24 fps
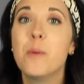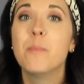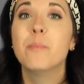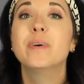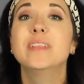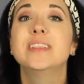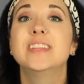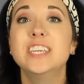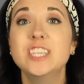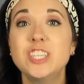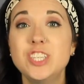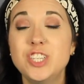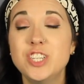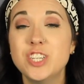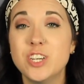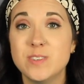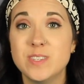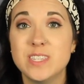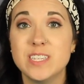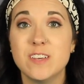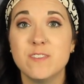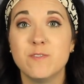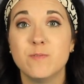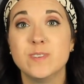but this
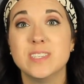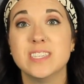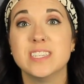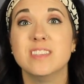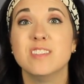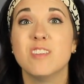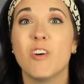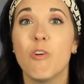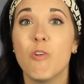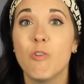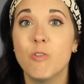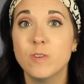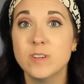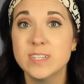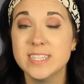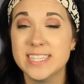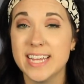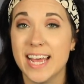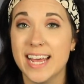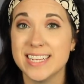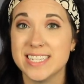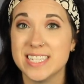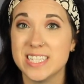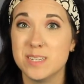Joseph was in the Old
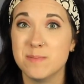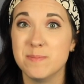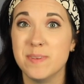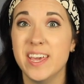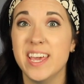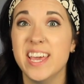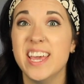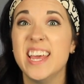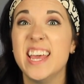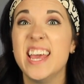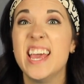Testament.